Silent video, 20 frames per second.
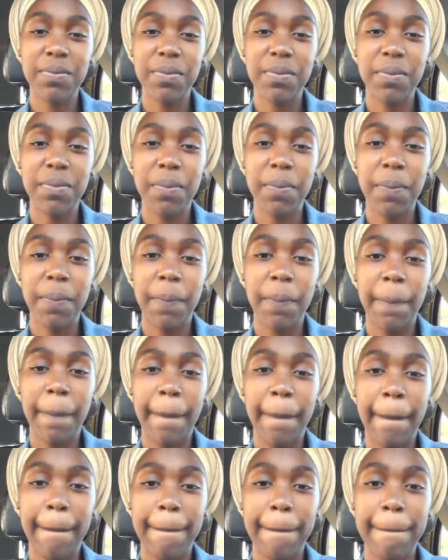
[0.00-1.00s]

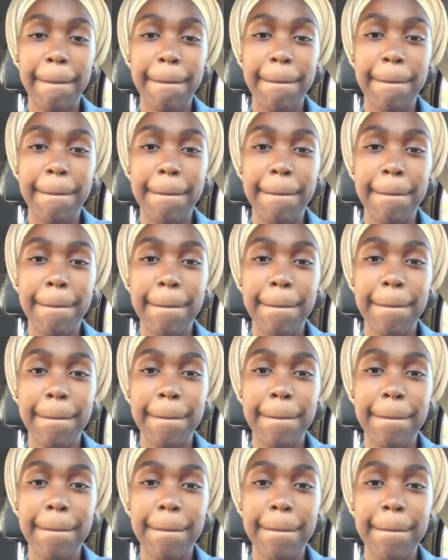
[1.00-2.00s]

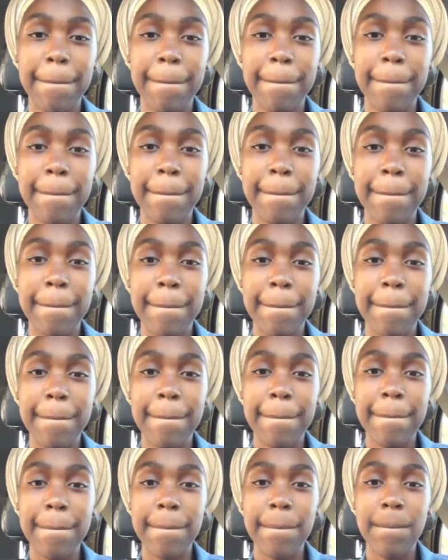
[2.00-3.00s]

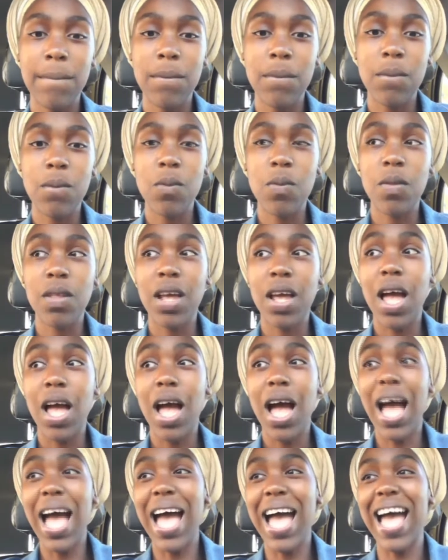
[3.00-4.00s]

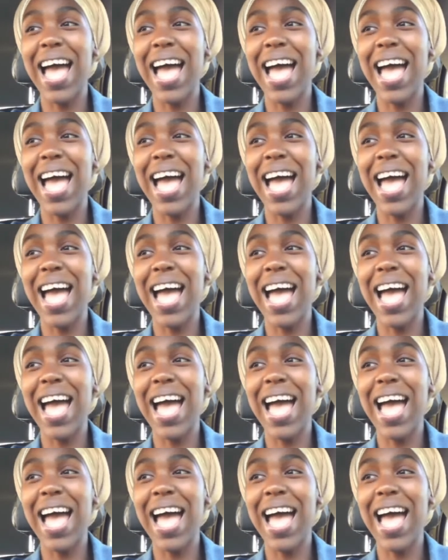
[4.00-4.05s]
(silent)